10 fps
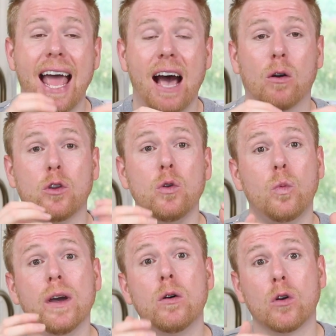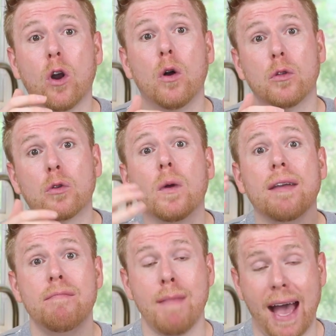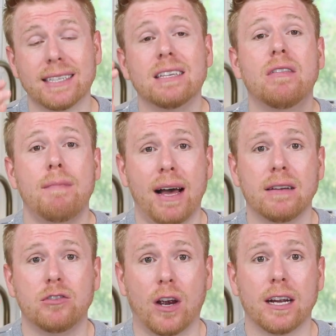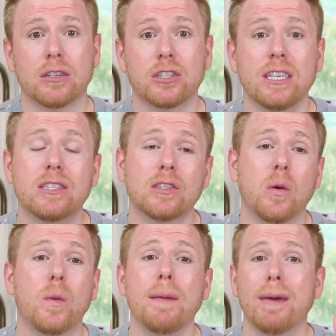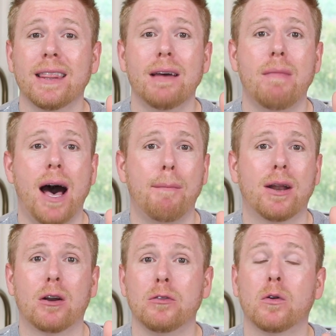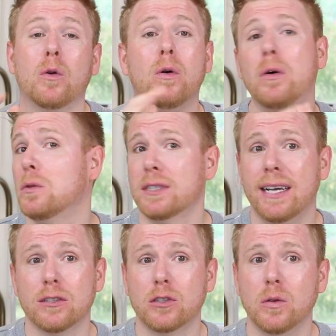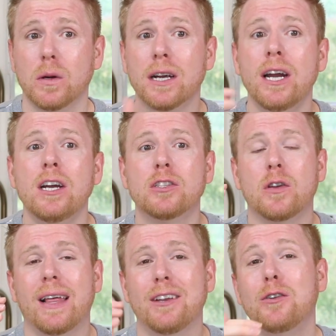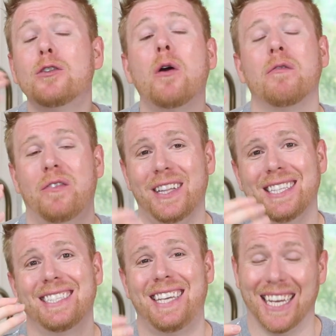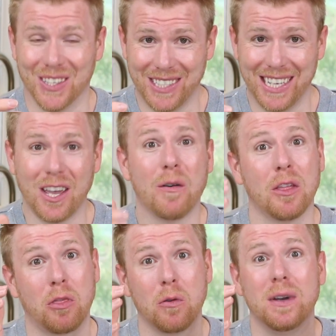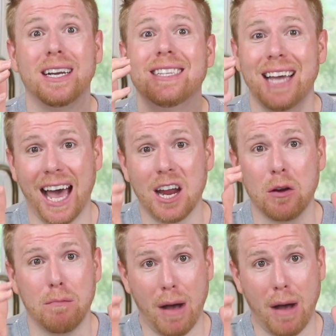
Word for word: Now, you will go through a massive amount of dryer sheets, so we pick them up at our local wholesale store so that you don't feel as guilty going through an entire